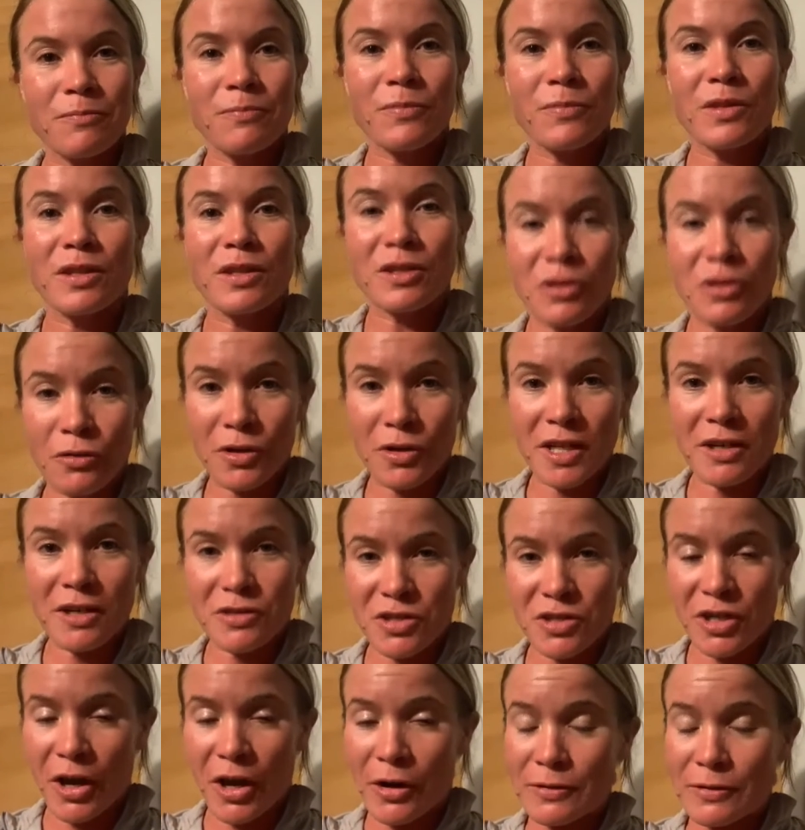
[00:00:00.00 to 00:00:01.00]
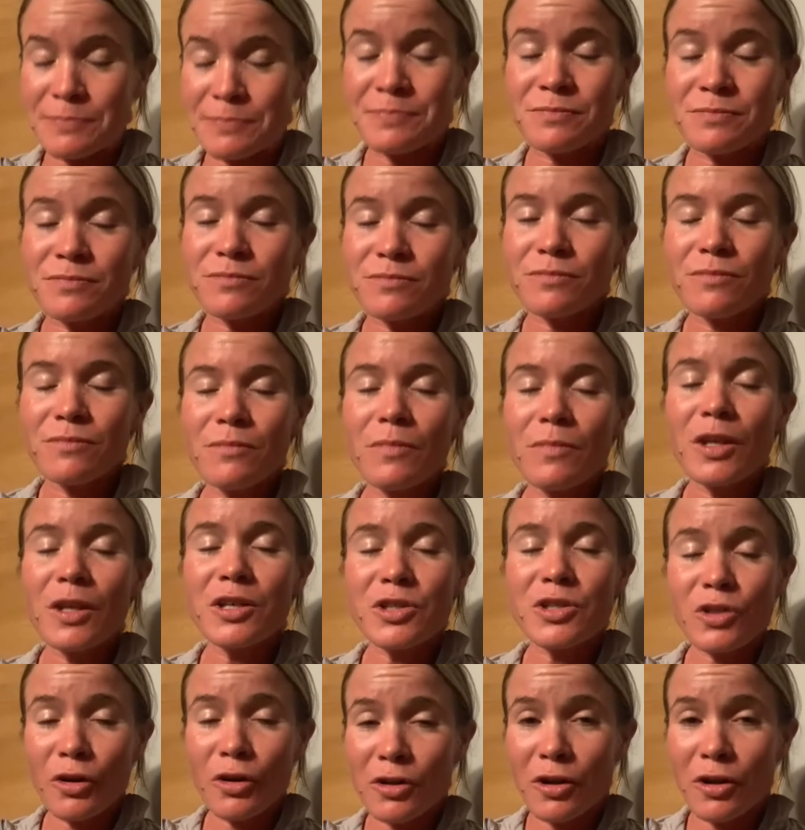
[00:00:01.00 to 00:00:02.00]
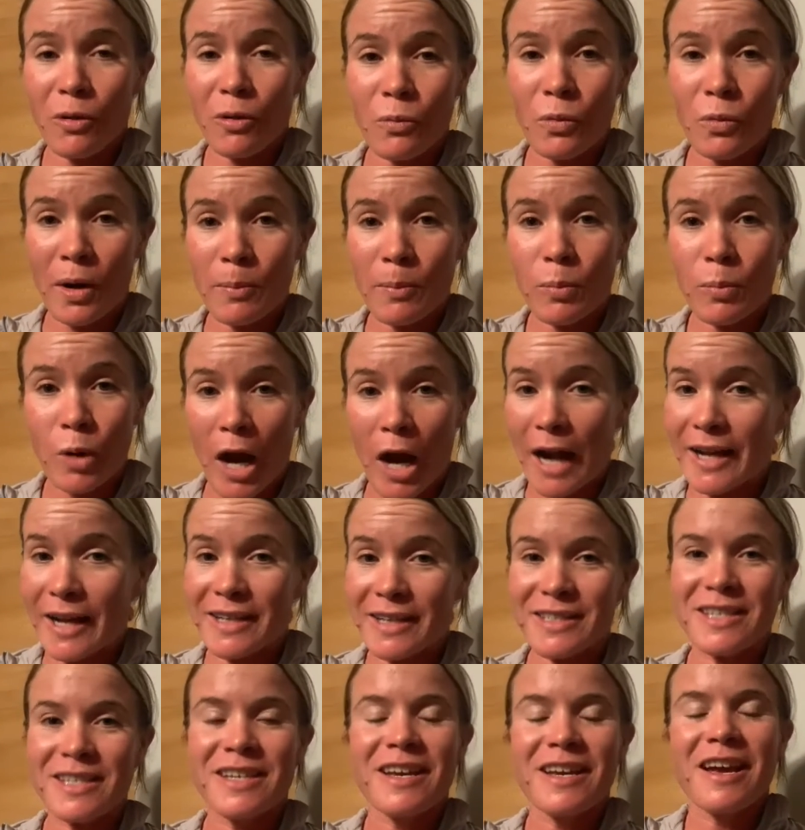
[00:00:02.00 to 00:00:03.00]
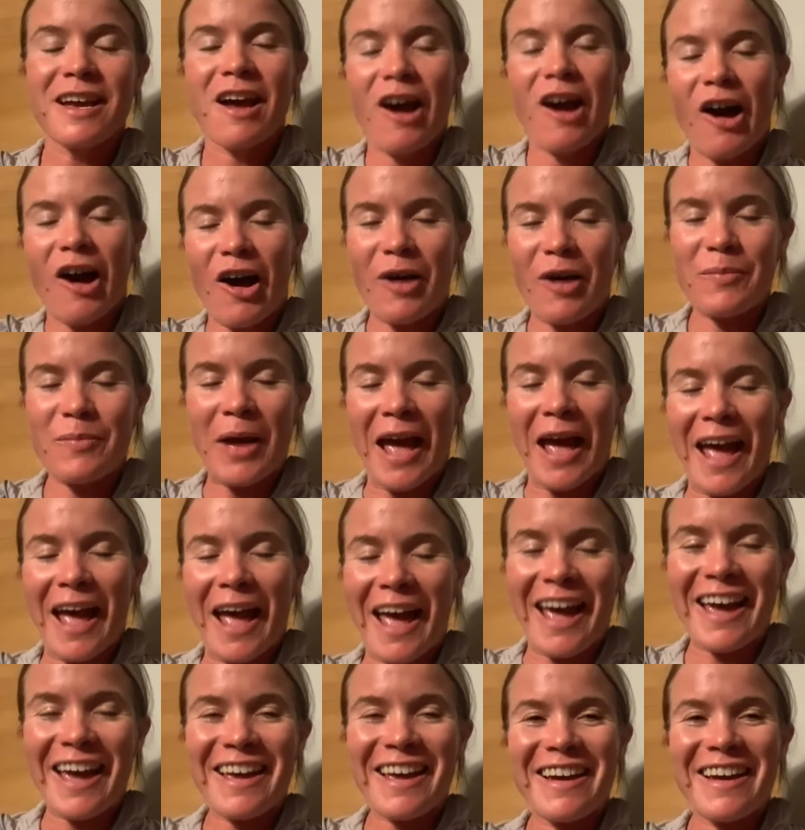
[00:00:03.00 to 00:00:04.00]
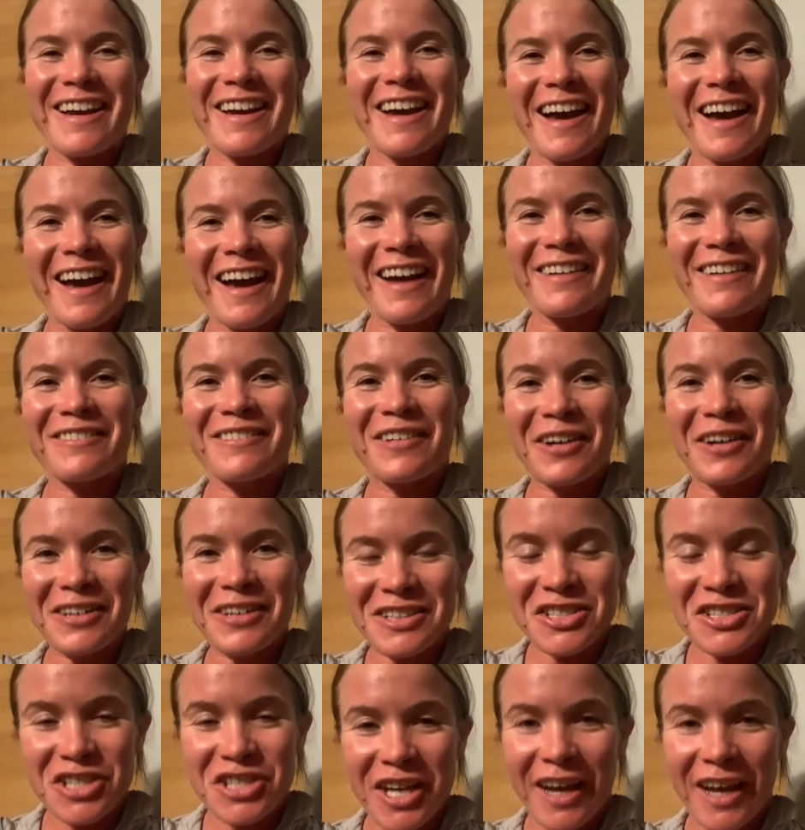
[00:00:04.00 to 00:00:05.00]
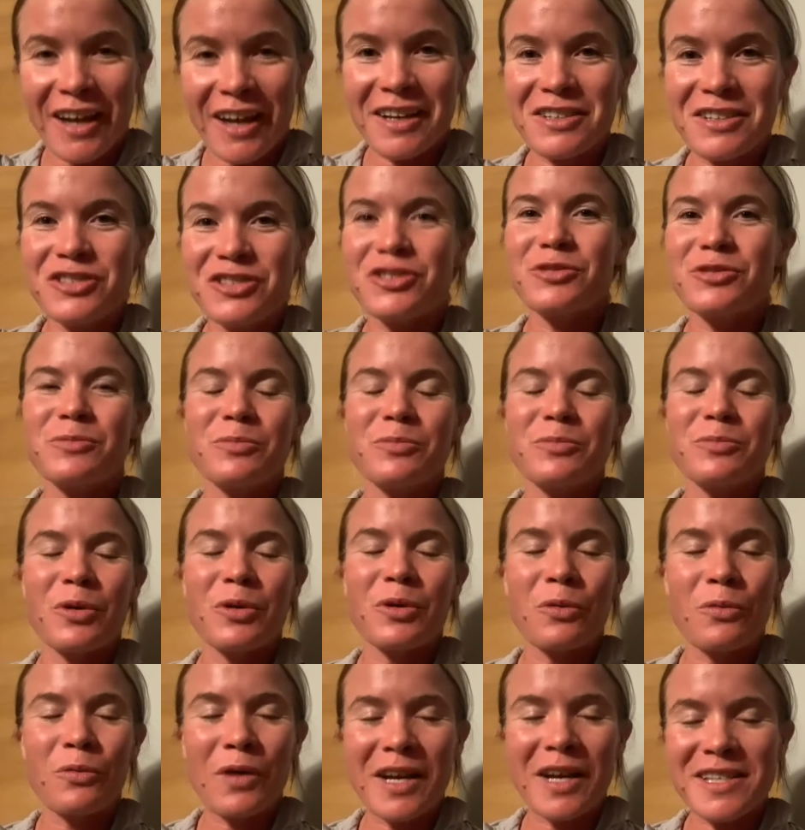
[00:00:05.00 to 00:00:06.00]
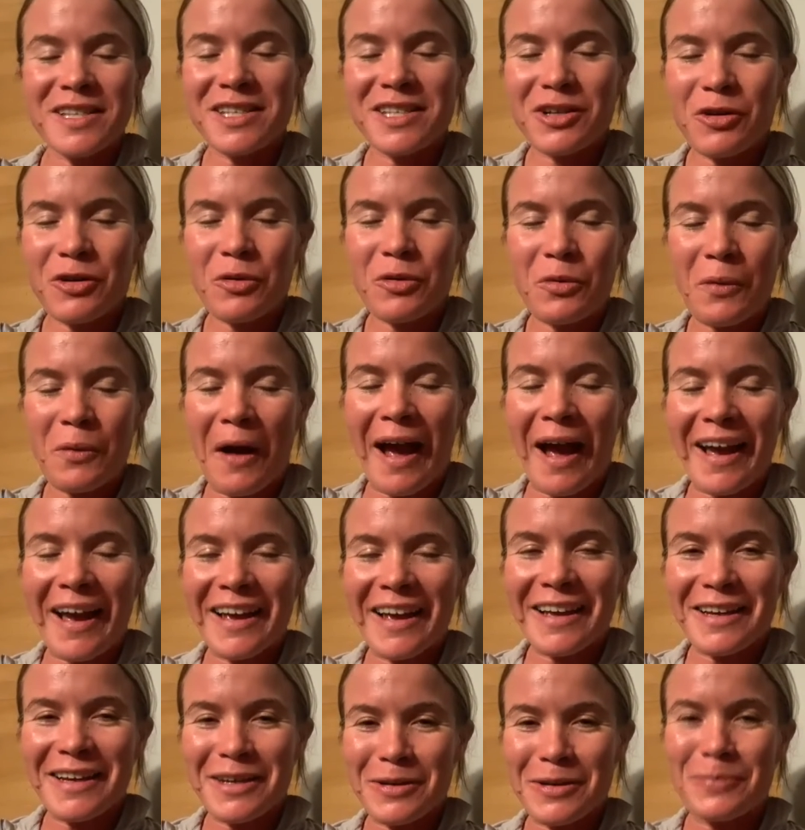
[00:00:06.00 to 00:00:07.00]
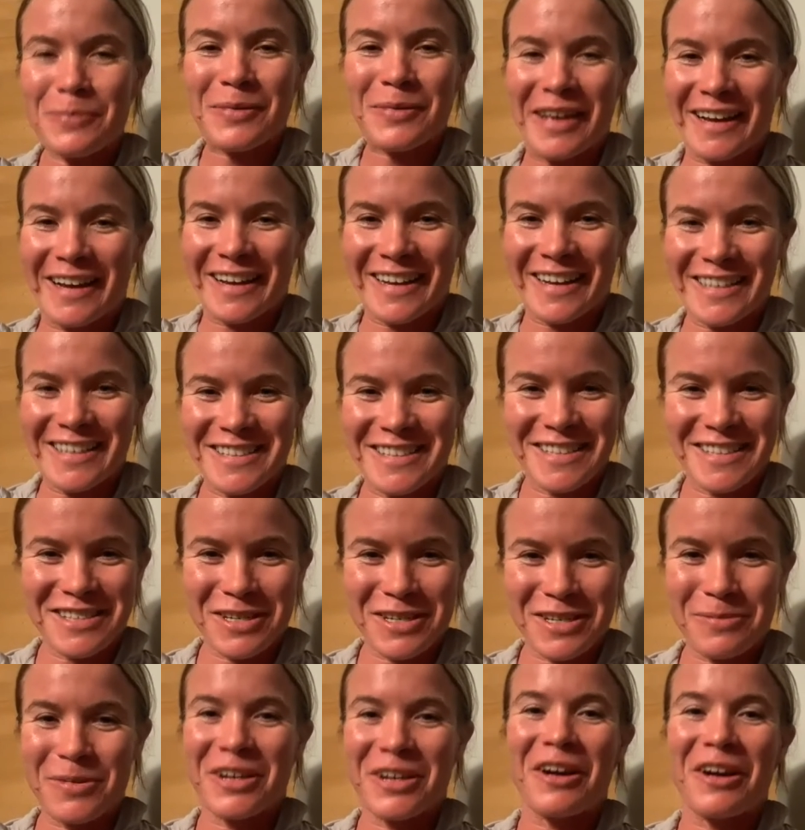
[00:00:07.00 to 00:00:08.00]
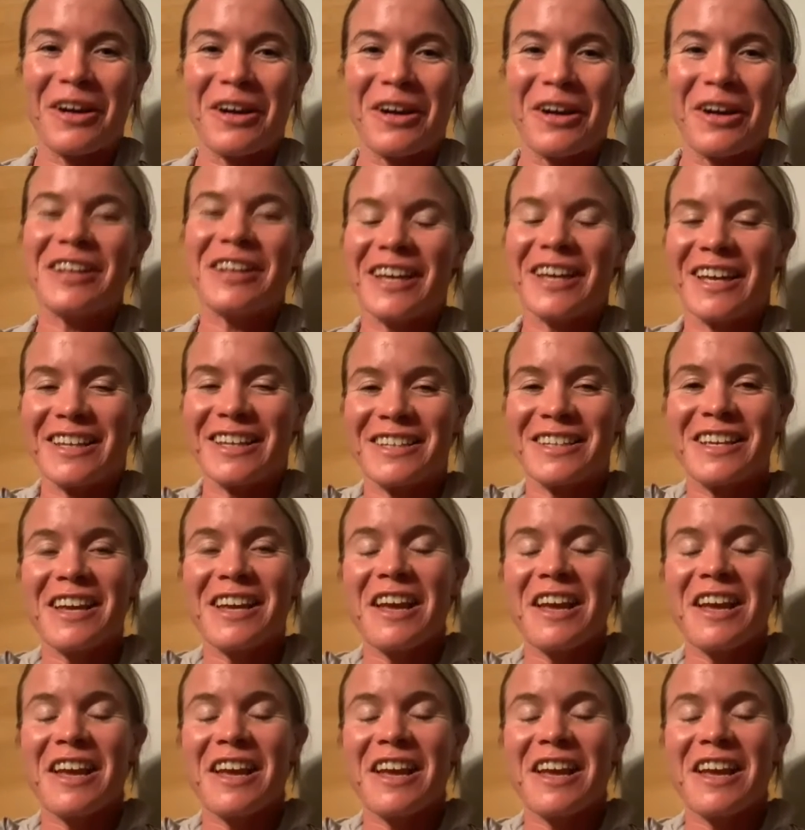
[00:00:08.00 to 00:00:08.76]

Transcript: 3 years ago started on one product. I wanted change, but wasn't quite committed to jumping all in.